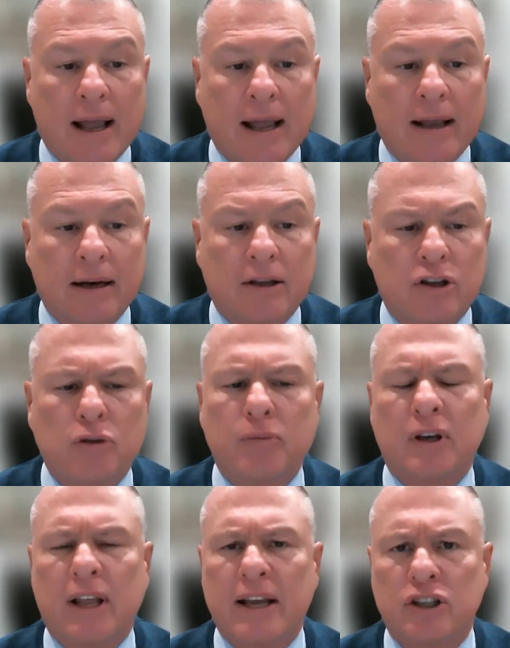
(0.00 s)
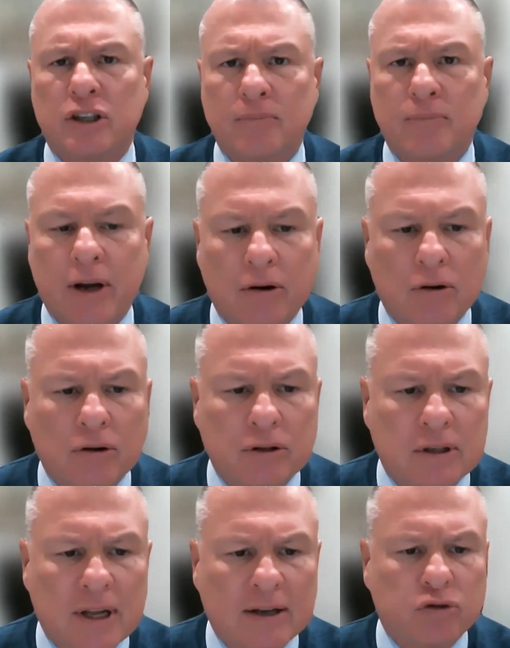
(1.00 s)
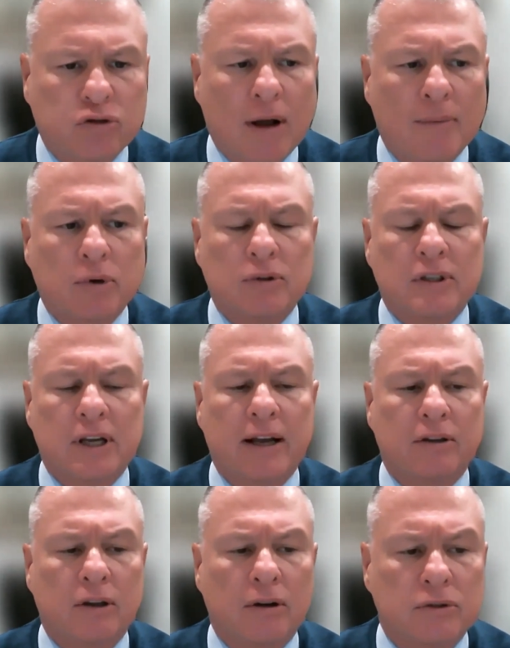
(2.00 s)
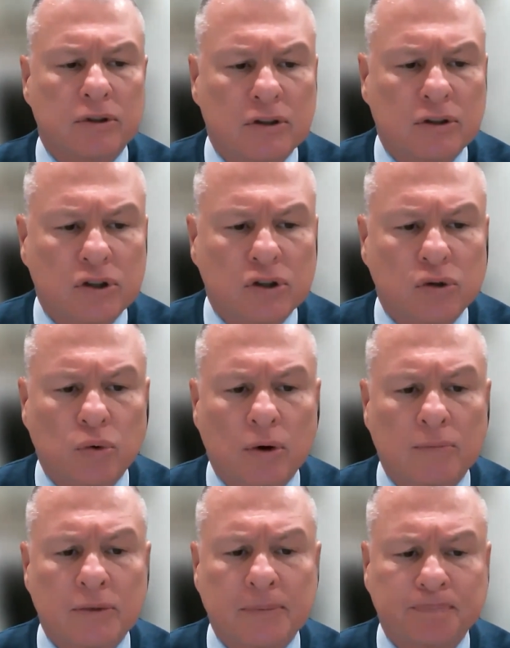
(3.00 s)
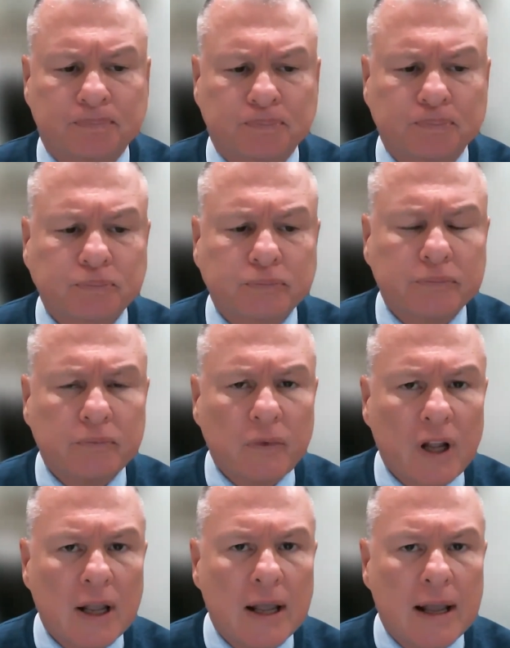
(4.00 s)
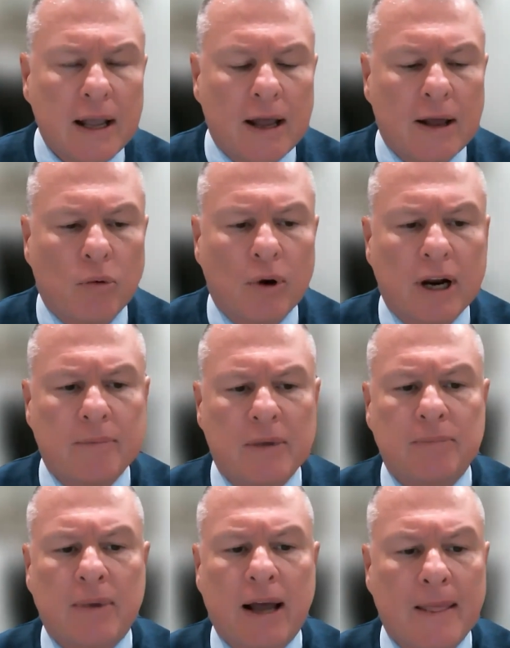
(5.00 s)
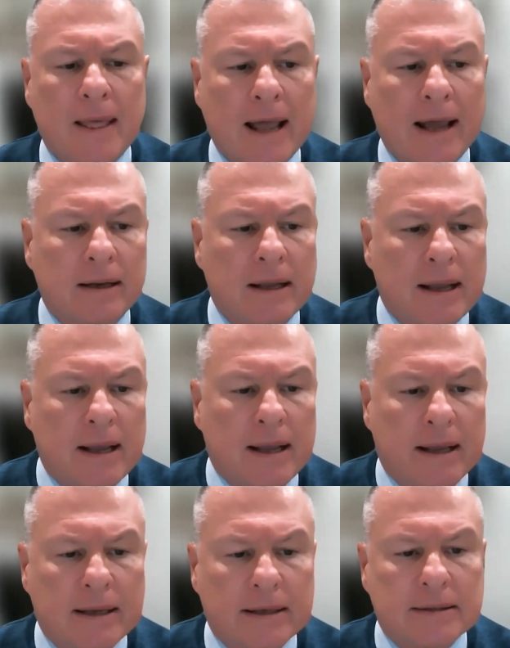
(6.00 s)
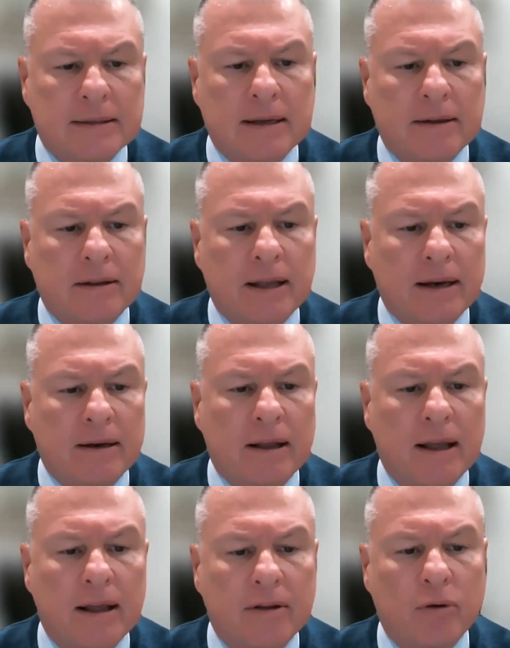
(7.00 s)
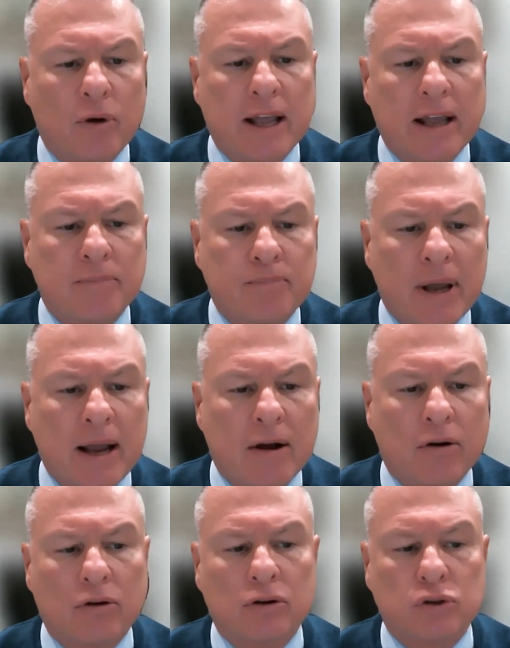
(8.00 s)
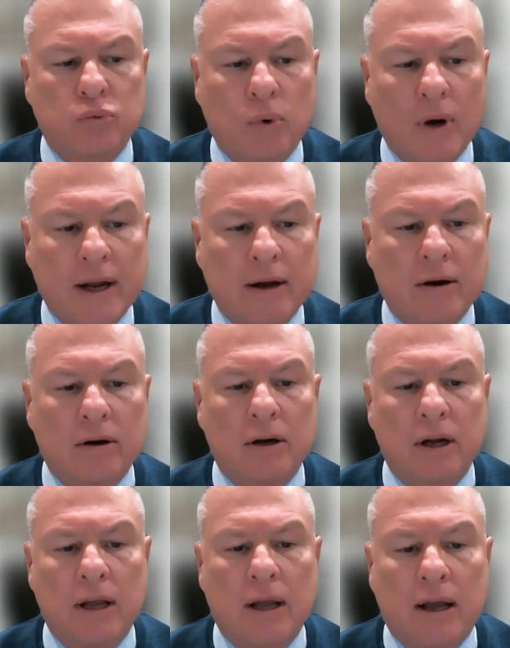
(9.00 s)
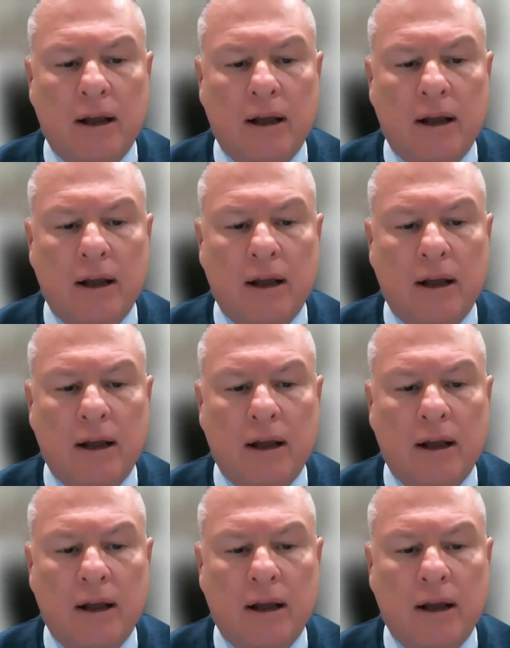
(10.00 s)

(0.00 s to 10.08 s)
and accumulation perils like tropical cyclones and storms. And what I mean by that is that in perils where